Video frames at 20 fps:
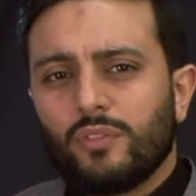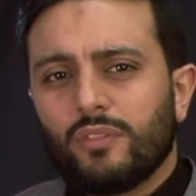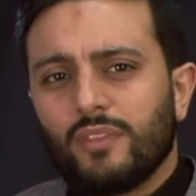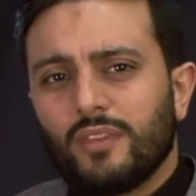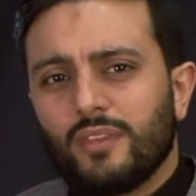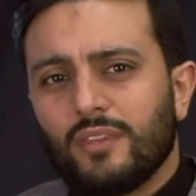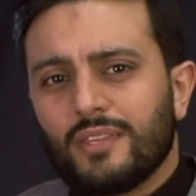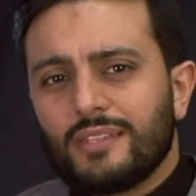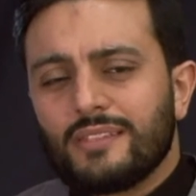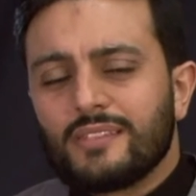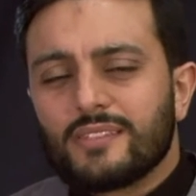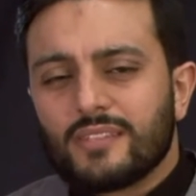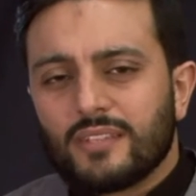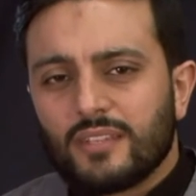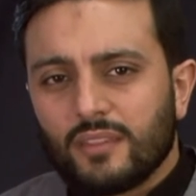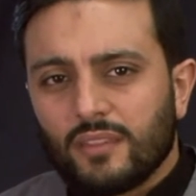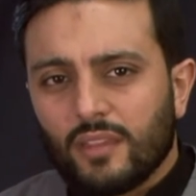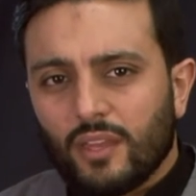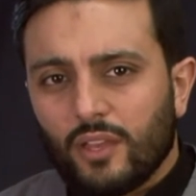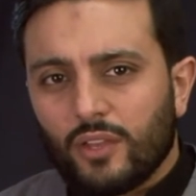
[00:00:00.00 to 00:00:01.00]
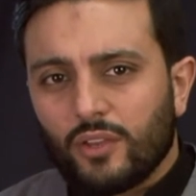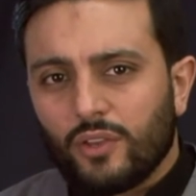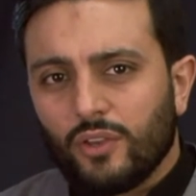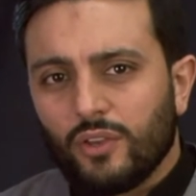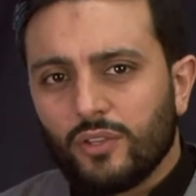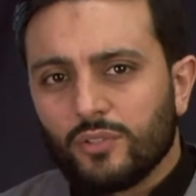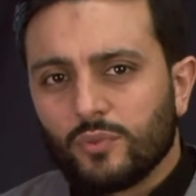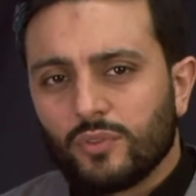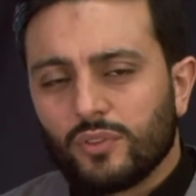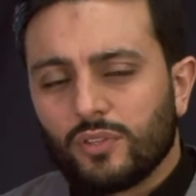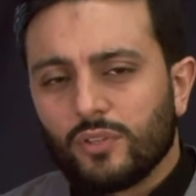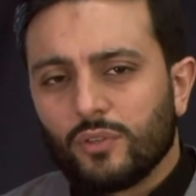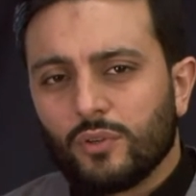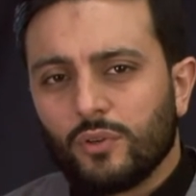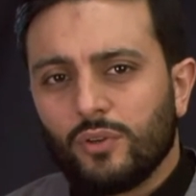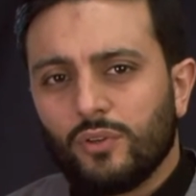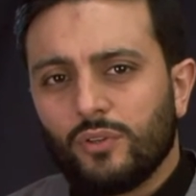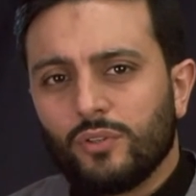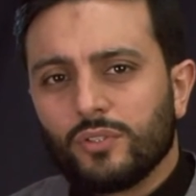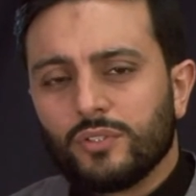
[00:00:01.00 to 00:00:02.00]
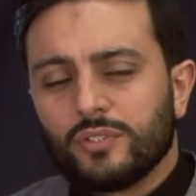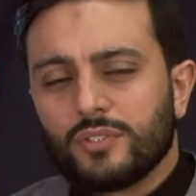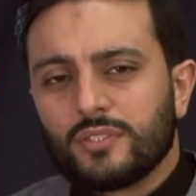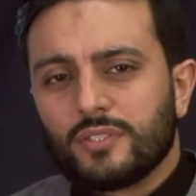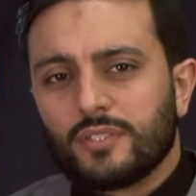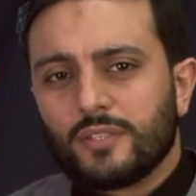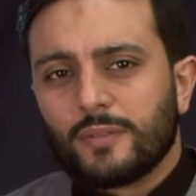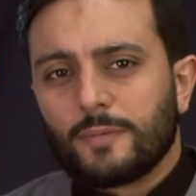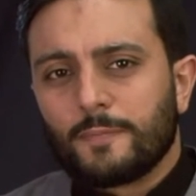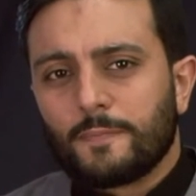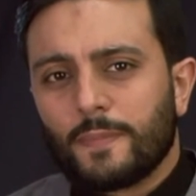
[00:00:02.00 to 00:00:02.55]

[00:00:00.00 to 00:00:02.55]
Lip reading: with the incident that occurred within Uhud,